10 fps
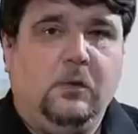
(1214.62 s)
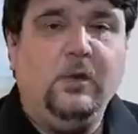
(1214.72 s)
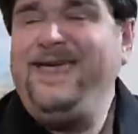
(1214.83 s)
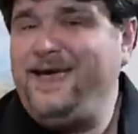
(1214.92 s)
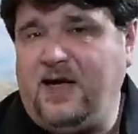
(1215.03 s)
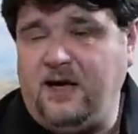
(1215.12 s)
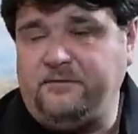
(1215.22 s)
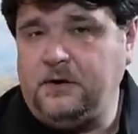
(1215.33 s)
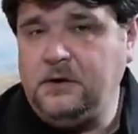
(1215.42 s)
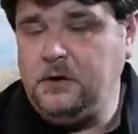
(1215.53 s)
We
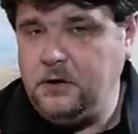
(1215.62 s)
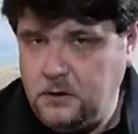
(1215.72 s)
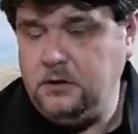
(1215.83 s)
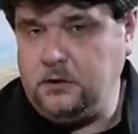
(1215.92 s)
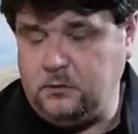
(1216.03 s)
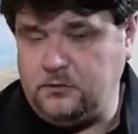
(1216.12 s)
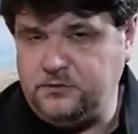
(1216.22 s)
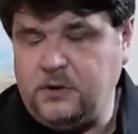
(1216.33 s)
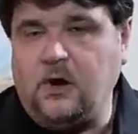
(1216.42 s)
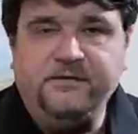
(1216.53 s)
have no
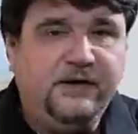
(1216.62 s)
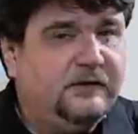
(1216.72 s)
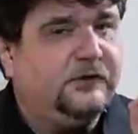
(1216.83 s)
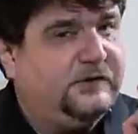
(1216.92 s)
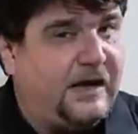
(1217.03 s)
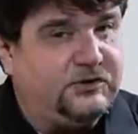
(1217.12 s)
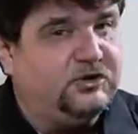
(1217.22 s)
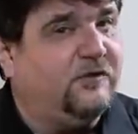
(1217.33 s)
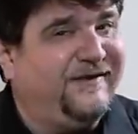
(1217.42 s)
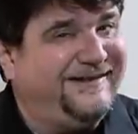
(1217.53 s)
news of the introduction
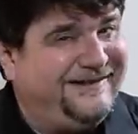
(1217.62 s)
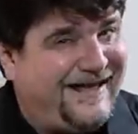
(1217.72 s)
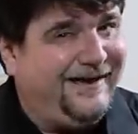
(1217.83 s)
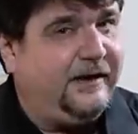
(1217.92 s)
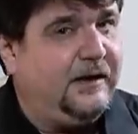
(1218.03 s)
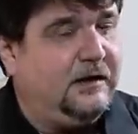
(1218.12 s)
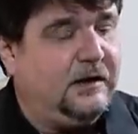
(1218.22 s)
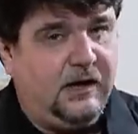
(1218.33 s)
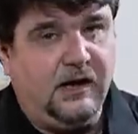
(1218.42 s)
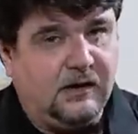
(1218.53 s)
of a tanker
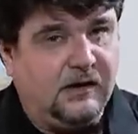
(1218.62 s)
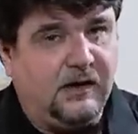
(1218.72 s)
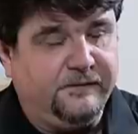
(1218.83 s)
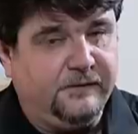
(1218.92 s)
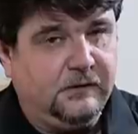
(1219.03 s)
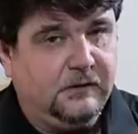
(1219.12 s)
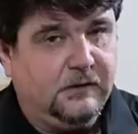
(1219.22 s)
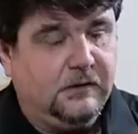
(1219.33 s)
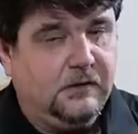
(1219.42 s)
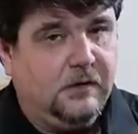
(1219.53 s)
aircraft
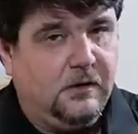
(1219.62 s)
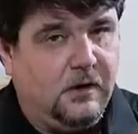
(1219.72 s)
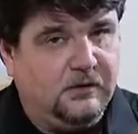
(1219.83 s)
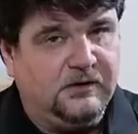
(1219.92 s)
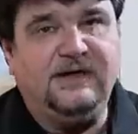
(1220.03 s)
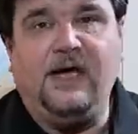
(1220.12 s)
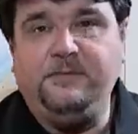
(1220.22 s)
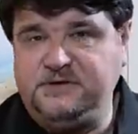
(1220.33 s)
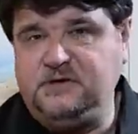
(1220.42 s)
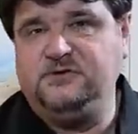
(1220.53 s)
on the Type
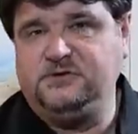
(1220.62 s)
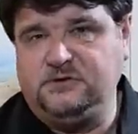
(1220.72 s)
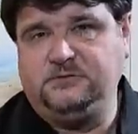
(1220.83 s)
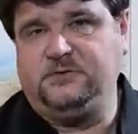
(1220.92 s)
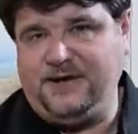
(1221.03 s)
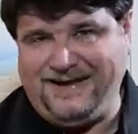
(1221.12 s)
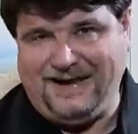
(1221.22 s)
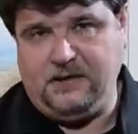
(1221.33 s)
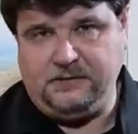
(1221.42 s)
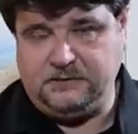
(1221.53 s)
003
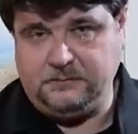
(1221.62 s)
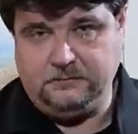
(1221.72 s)
carrier.